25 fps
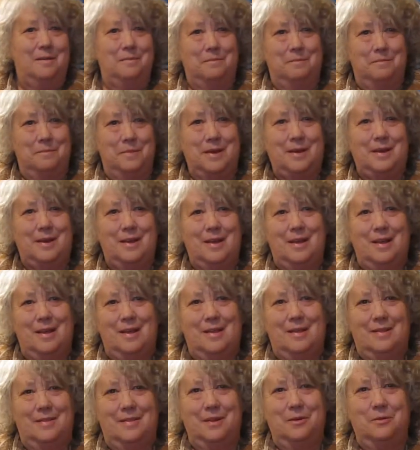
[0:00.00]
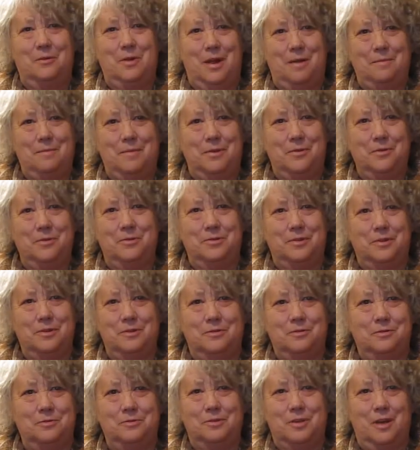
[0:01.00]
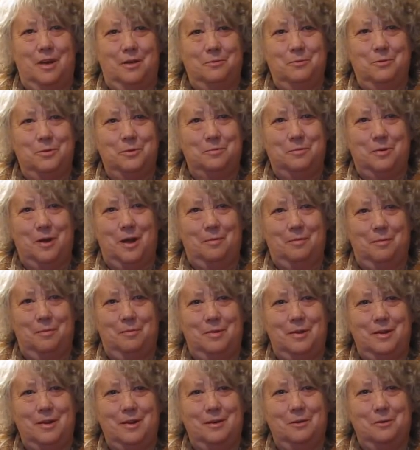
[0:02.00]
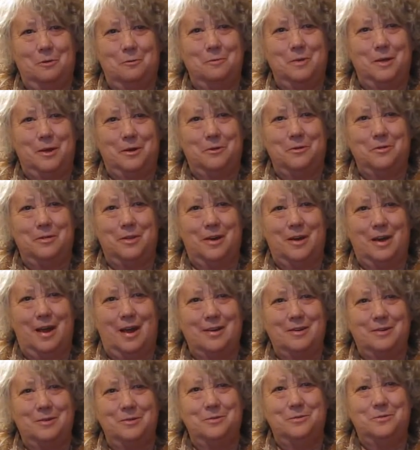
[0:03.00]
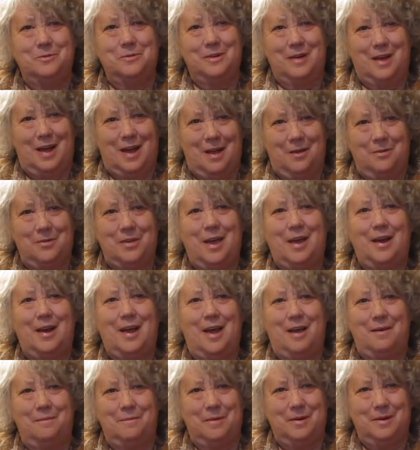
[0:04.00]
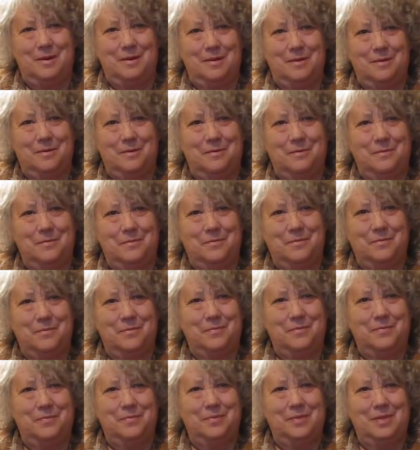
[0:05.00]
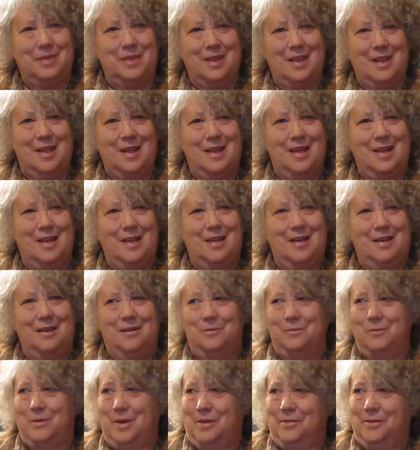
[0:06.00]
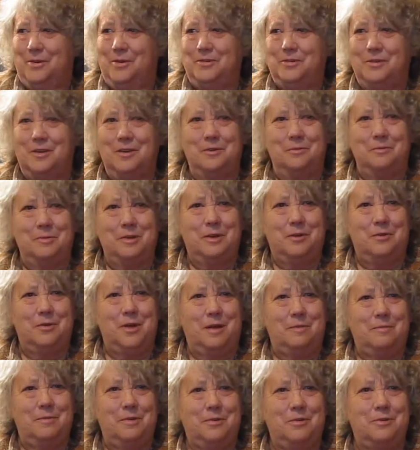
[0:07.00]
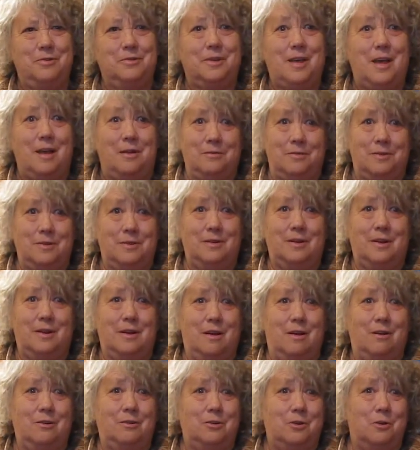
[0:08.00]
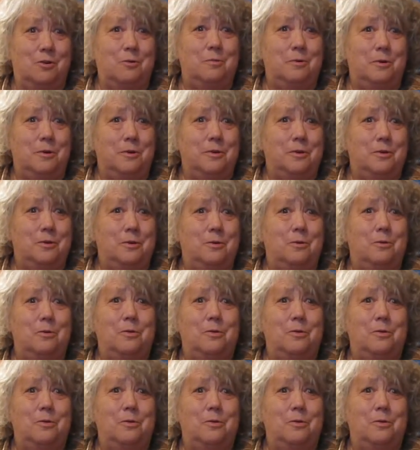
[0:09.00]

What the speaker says: The grandmothers in Tucson would probably know better than I do. So we'd better go to Tucson and find out. Well, there's going to be a grandmothers council in October, you know.